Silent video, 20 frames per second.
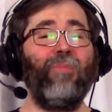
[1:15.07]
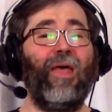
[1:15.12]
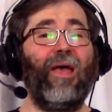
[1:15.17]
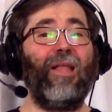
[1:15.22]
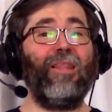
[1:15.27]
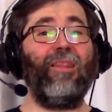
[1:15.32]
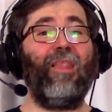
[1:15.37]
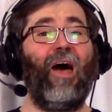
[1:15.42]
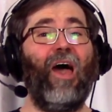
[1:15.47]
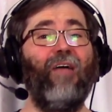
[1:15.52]

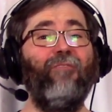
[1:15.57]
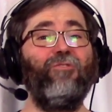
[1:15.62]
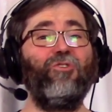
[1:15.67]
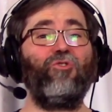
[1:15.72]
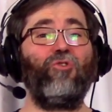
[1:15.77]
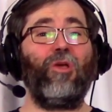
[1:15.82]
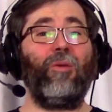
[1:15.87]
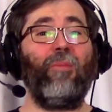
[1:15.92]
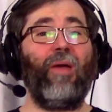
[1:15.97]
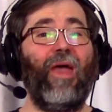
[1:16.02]
a live
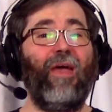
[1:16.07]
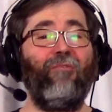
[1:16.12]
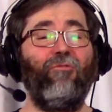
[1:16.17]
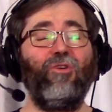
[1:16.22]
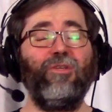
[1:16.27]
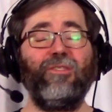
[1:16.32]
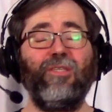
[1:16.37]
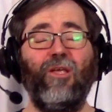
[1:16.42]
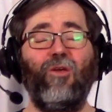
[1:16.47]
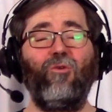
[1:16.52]
stream
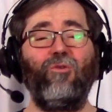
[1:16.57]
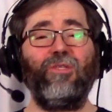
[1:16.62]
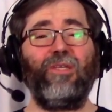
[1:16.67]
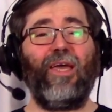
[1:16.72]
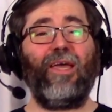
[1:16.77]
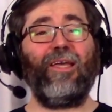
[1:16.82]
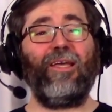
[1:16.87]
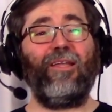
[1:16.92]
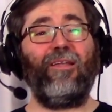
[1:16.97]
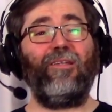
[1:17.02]
every single
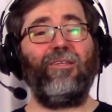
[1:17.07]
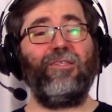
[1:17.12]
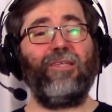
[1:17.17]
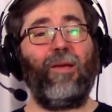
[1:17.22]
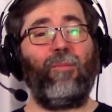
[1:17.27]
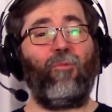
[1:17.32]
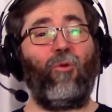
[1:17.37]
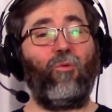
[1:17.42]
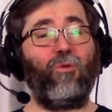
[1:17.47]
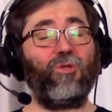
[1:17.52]
day in
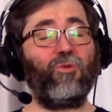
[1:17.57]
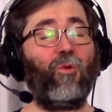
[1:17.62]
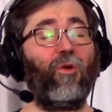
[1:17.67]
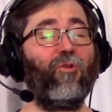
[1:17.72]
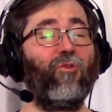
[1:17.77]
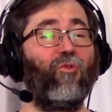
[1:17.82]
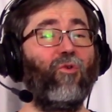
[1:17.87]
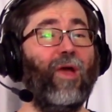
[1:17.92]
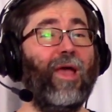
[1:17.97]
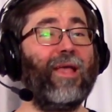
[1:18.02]
December, which
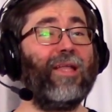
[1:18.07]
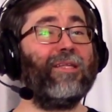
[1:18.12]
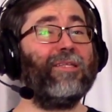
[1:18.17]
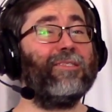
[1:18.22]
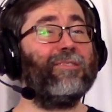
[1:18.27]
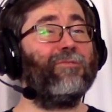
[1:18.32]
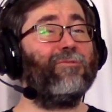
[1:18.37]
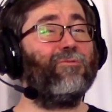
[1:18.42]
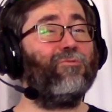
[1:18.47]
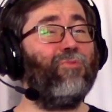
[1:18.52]
worked great
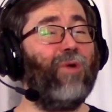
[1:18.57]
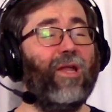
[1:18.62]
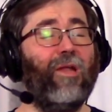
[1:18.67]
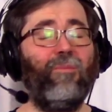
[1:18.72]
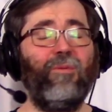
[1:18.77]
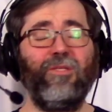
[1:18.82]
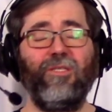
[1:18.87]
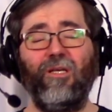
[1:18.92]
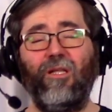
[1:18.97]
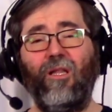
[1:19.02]
right
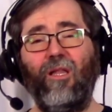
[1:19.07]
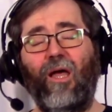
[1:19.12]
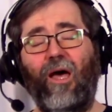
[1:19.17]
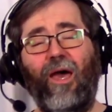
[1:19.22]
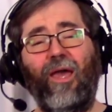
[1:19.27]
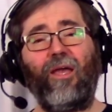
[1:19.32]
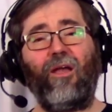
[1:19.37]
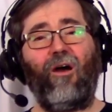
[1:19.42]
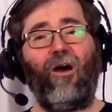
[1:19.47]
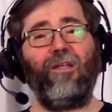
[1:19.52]
up until
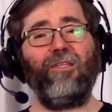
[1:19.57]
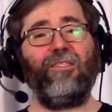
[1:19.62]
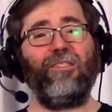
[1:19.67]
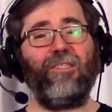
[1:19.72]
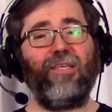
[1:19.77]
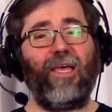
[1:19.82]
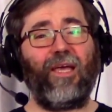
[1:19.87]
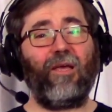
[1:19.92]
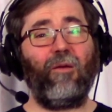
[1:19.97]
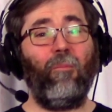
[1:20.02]
I got
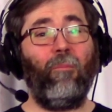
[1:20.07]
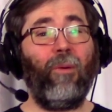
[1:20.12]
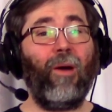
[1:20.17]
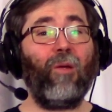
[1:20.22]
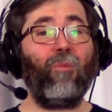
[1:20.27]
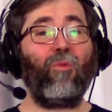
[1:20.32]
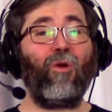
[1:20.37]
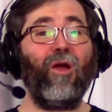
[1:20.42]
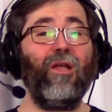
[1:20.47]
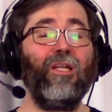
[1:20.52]
sick.
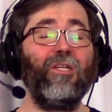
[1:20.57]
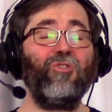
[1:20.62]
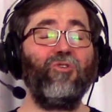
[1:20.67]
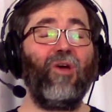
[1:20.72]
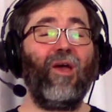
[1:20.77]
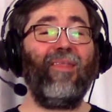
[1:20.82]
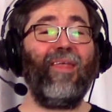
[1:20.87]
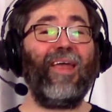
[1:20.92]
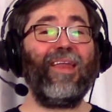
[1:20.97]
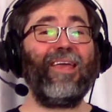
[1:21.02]
But we're going to
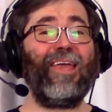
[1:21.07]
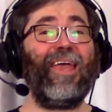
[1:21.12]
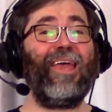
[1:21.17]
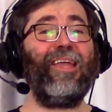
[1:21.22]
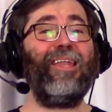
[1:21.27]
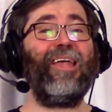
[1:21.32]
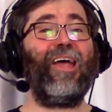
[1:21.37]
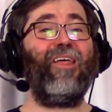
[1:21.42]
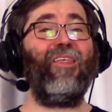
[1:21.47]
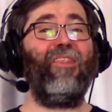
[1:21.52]
try that
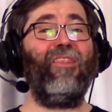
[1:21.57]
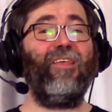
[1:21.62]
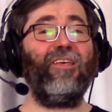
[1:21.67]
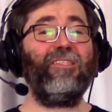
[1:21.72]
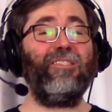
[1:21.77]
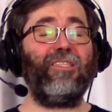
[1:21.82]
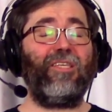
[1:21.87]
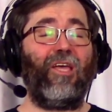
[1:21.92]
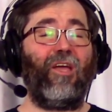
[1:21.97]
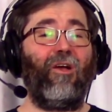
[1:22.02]
again
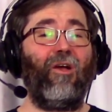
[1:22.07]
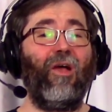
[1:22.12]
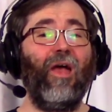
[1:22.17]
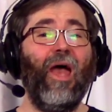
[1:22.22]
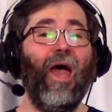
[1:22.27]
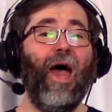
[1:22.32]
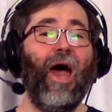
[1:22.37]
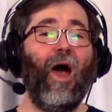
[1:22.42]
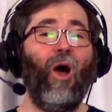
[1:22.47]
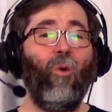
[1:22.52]
this year.
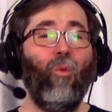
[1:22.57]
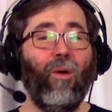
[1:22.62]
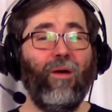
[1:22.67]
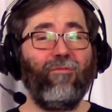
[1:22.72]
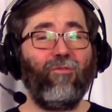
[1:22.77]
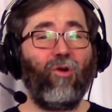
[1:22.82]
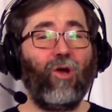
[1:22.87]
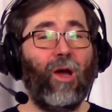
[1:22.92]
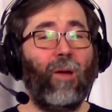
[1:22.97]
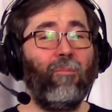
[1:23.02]

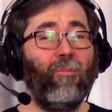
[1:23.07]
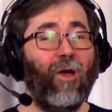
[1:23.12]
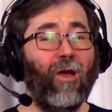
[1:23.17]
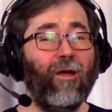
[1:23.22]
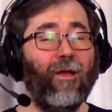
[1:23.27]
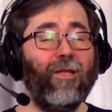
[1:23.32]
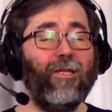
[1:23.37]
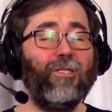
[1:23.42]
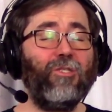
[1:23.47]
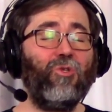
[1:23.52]
However, I'm
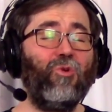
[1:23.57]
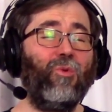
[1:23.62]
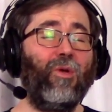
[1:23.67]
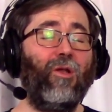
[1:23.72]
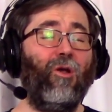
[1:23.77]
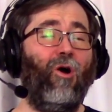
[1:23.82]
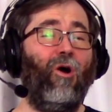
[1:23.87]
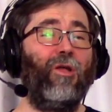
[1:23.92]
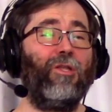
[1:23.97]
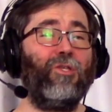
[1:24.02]
not going to do
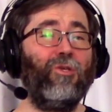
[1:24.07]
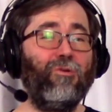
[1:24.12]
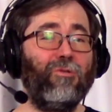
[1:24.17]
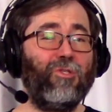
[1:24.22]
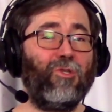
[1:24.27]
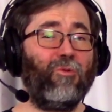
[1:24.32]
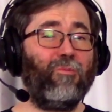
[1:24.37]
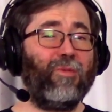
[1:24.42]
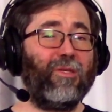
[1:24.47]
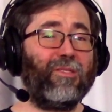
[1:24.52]
it on
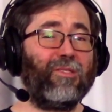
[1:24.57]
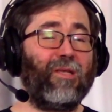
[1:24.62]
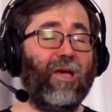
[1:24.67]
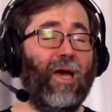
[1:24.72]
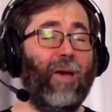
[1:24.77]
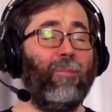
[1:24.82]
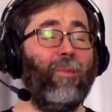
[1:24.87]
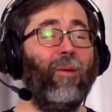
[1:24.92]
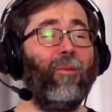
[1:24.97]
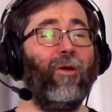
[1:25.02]
YouTube this
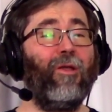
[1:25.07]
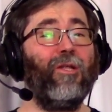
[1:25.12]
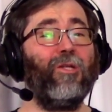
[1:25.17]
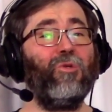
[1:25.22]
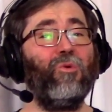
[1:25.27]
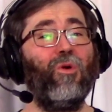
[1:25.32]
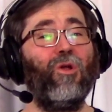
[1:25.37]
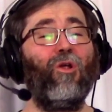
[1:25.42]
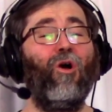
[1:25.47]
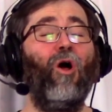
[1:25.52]
time. I'm going to
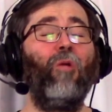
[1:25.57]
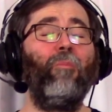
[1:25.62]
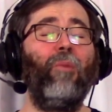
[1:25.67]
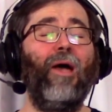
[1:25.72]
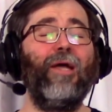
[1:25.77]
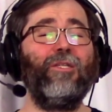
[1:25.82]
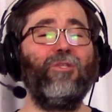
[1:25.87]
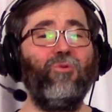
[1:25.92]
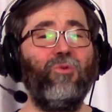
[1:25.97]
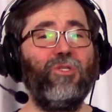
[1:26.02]
do it on
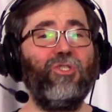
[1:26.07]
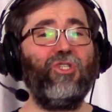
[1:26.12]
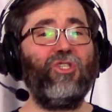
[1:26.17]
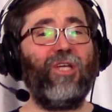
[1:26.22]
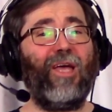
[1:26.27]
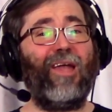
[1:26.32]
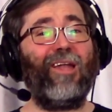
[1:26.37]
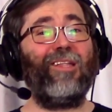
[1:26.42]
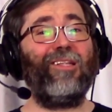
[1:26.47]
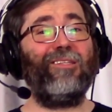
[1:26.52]
my Twitch
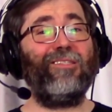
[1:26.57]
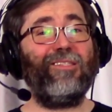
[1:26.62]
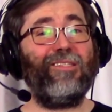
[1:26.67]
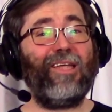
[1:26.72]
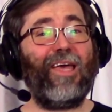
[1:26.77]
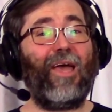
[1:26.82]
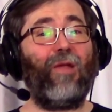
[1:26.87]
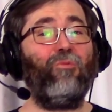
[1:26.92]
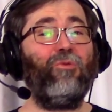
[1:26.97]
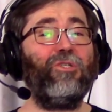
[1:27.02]
channel
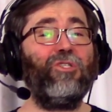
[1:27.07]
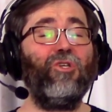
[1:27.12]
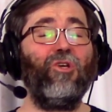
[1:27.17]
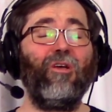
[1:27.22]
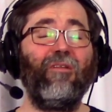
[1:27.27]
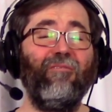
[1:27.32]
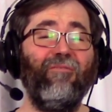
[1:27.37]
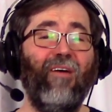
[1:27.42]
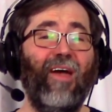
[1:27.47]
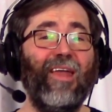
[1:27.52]
instead, which
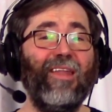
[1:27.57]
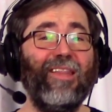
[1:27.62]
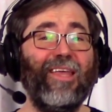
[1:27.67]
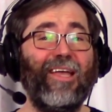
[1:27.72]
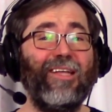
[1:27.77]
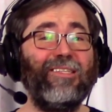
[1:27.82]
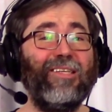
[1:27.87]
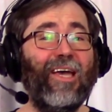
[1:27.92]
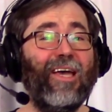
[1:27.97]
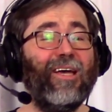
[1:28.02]
you can find
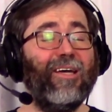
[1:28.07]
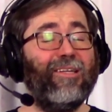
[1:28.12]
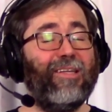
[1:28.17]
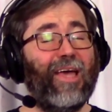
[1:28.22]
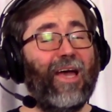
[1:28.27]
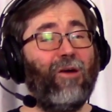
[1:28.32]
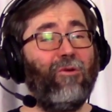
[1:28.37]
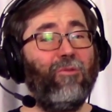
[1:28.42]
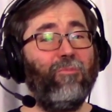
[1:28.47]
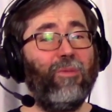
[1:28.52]
linked
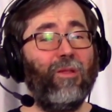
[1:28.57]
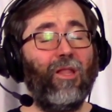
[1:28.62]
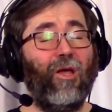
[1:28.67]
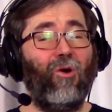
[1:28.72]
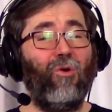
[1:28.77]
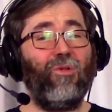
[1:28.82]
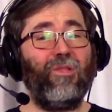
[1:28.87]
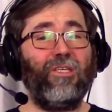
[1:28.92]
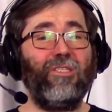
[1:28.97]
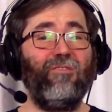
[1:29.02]
down
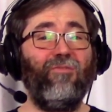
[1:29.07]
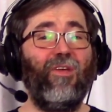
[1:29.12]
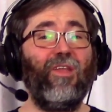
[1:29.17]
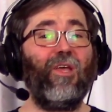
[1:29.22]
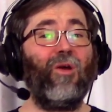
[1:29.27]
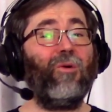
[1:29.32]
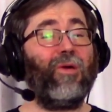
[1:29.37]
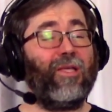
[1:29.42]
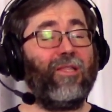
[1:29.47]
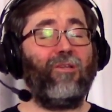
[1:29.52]
below this
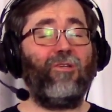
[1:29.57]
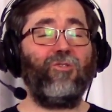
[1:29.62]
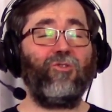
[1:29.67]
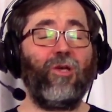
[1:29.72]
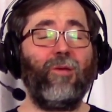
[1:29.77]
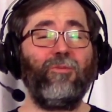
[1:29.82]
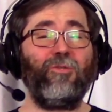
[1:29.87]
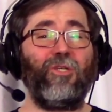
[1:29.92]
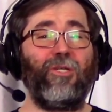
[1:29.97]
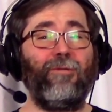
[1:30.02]
video in the
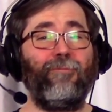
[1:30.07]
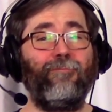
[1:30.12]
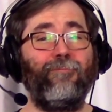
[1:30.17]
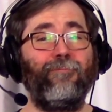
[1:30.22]
description.